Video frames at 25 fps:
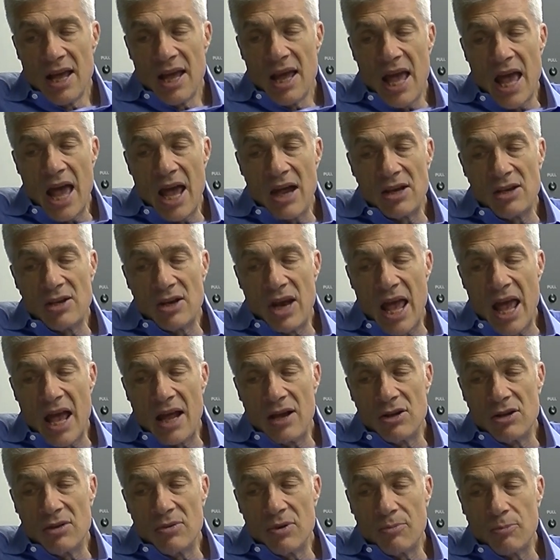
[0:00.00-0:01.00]

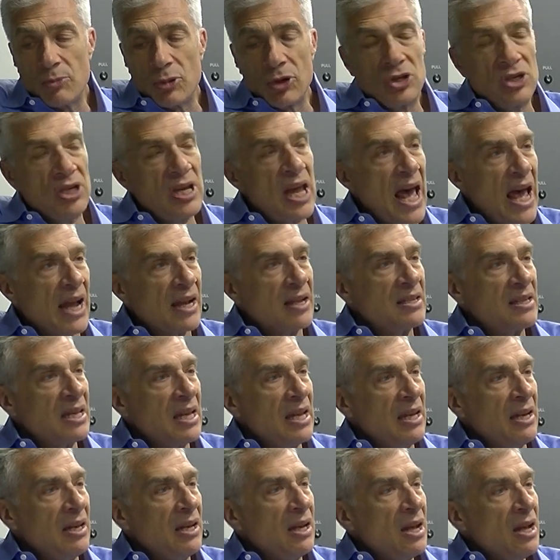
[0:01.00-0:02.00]
and
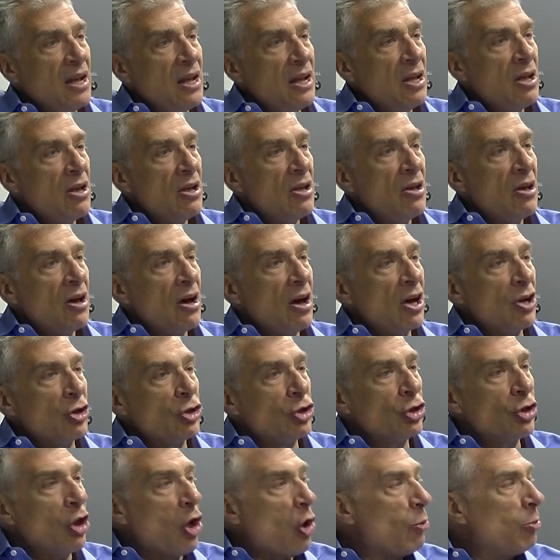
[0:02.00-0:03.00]
protecting
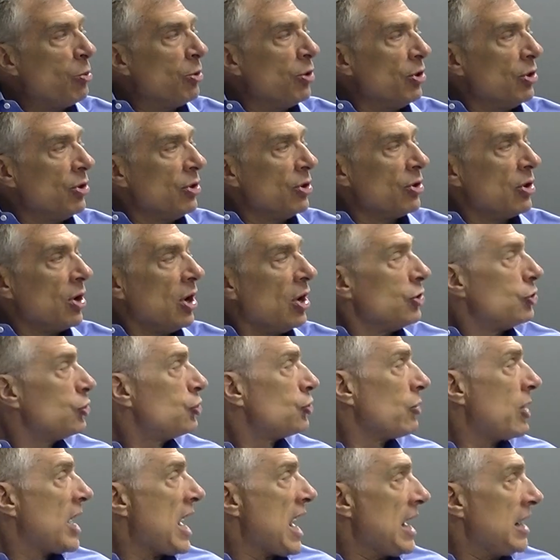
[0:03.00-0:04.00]
global
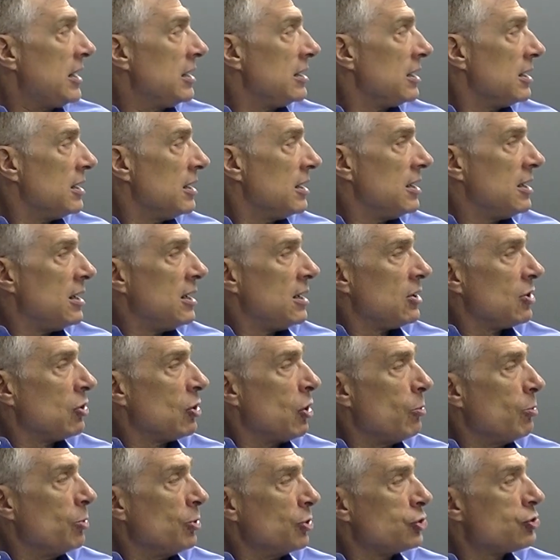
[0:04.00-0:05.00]
trade,
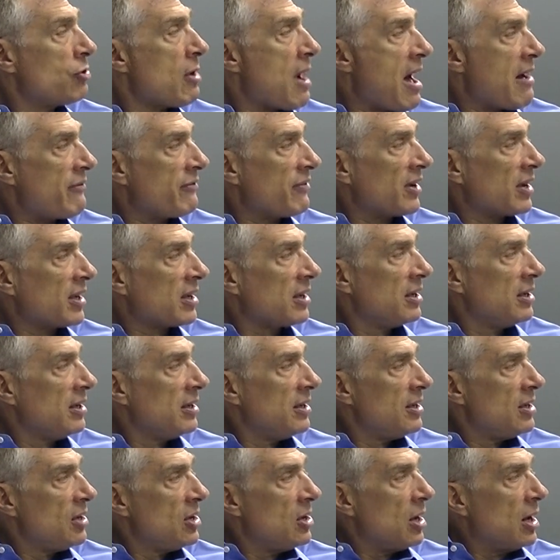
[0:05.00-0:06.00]
global traffic.
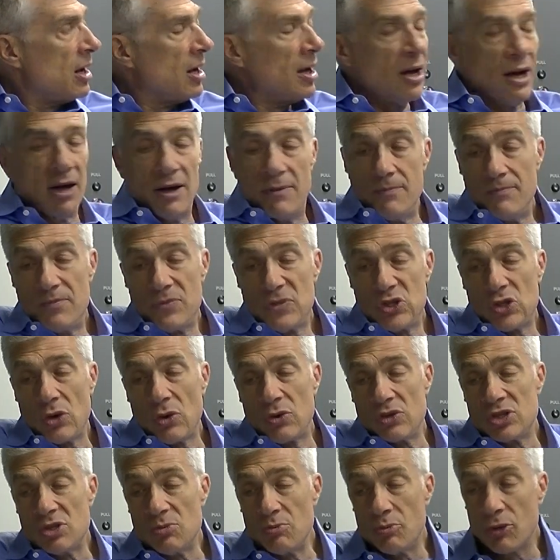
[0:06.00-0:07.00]
So
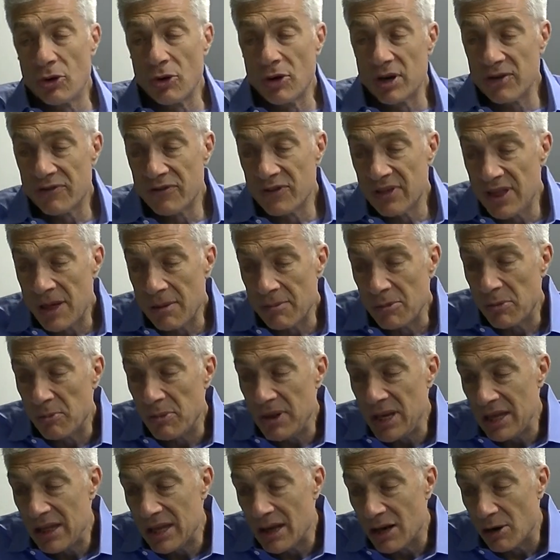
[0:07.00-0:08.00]
it's important for them to
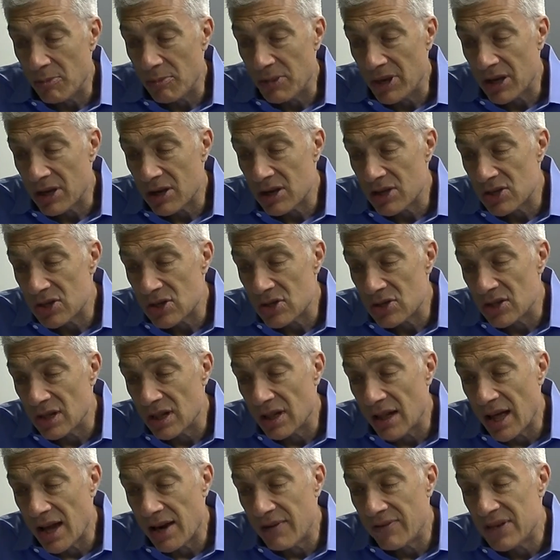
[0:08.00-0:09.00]
be there because there's a
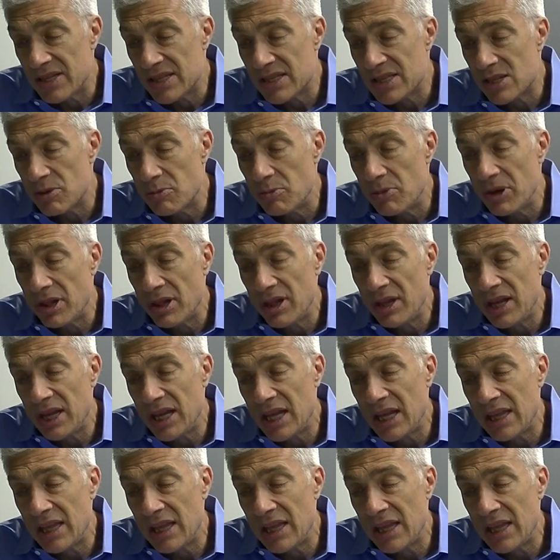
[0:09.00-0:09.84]
lot of instability